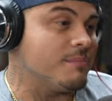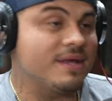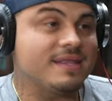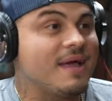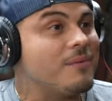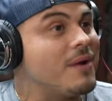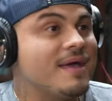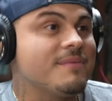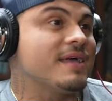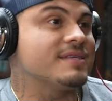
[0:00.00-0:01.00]
break that
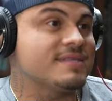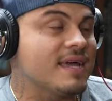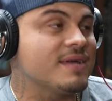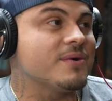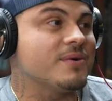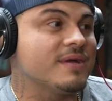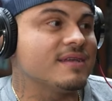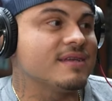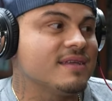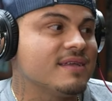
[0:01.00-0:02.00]
web, that cycle.
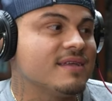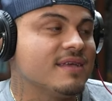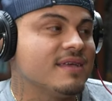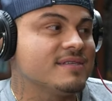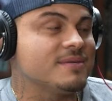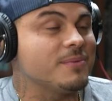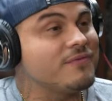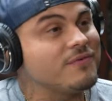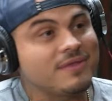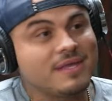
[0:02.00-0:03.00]
And it's a
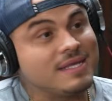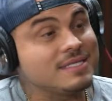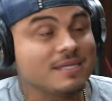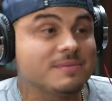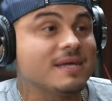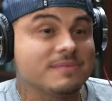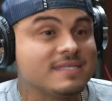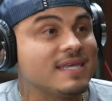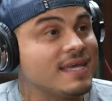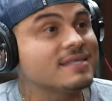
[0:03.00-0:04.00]
beautiful thing. And sometimes
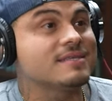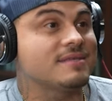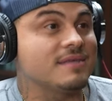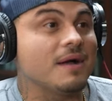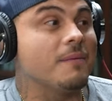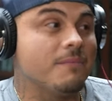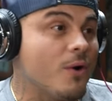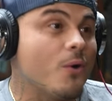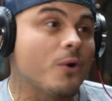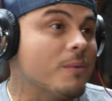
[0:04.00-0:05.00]
it takes a
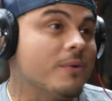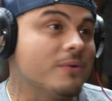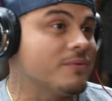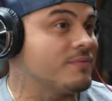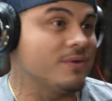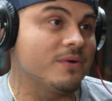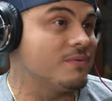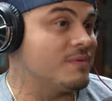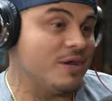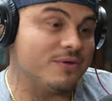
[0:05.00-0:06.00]
horrible, you know,
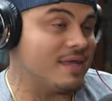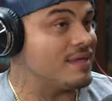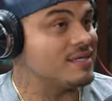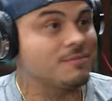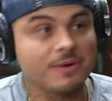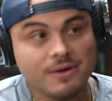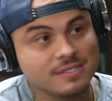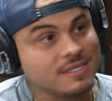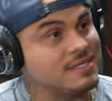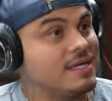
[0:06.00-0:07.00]
near death
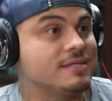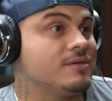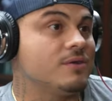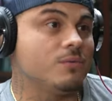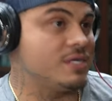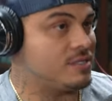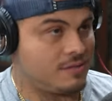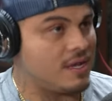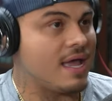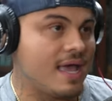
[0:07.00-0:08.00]
experience. It takes, you know, which yeah.
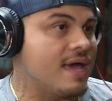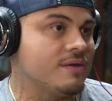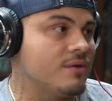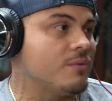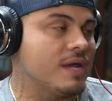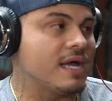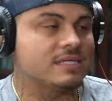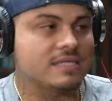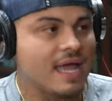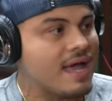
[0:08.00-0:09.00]
I had, you know, when I got
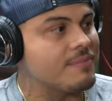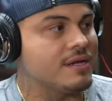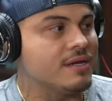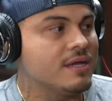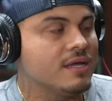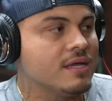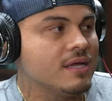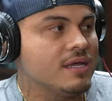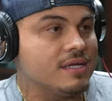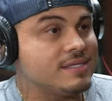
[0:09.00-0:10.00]
stabbed and
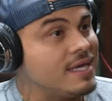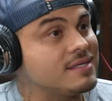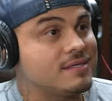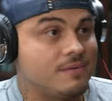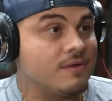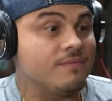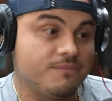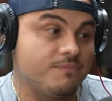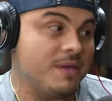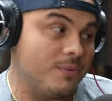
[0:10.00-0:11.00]
it takes
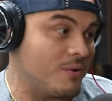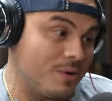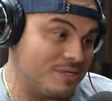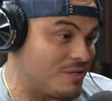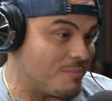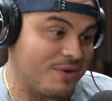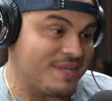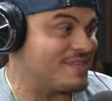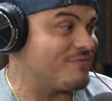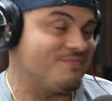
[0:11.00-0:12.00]
people going to the
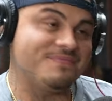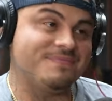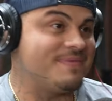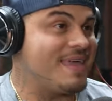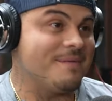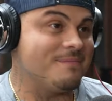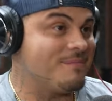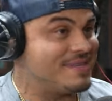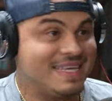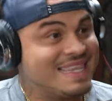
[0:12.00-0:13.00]
brinks of them
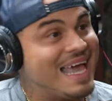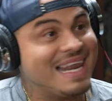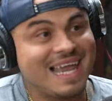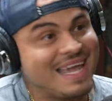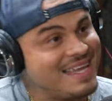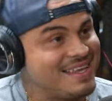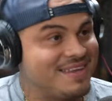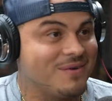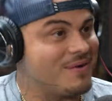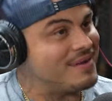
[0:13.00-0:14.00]
seeing that light,
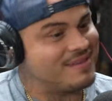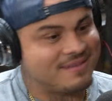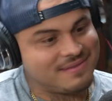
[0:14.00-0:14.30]
you know, and